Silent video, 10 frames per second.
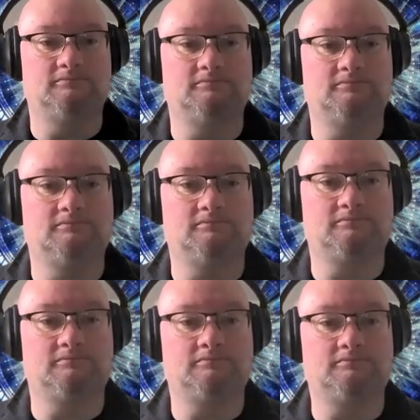
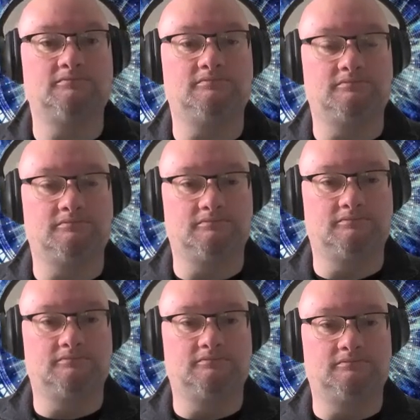
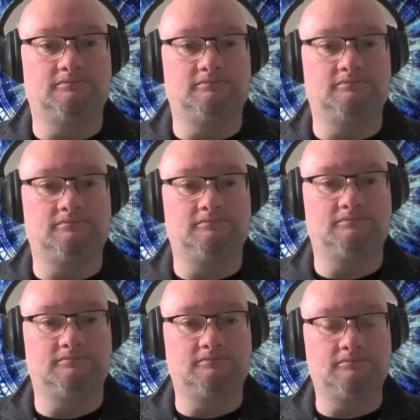
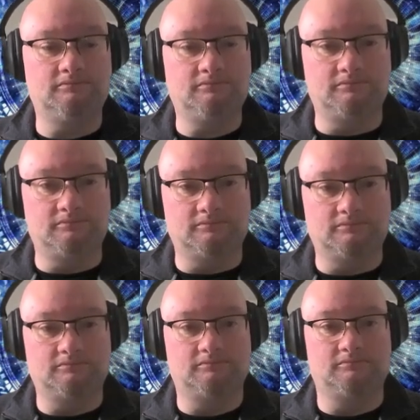
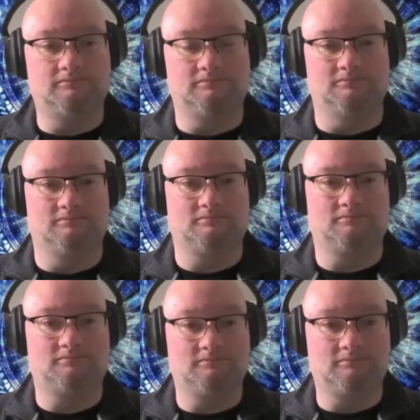
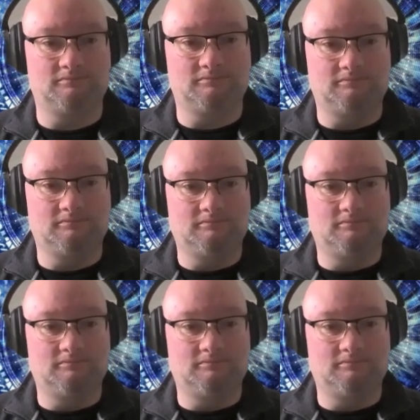The person shown says nothing.